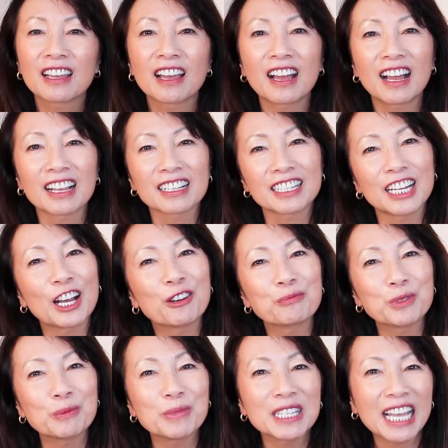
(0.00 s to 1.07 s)
I could help
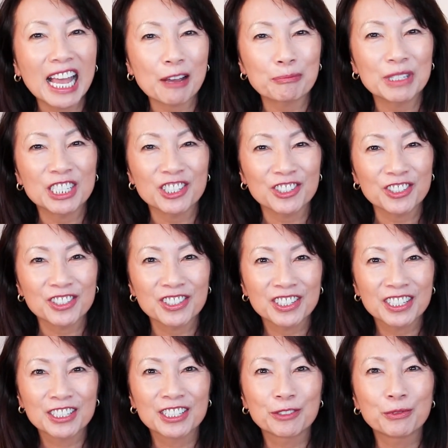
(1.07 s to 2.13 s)
you be happier
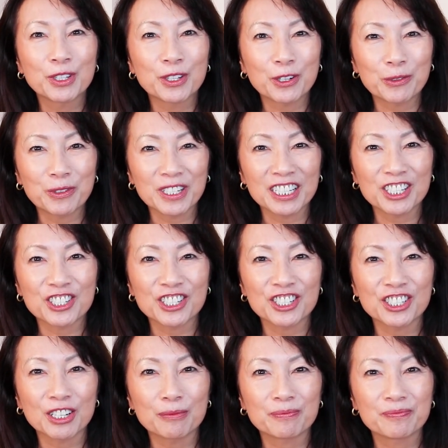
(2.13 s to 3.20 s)
with our
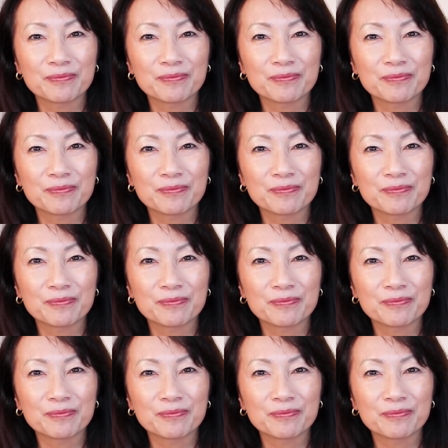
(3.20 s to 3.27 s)
relationship?"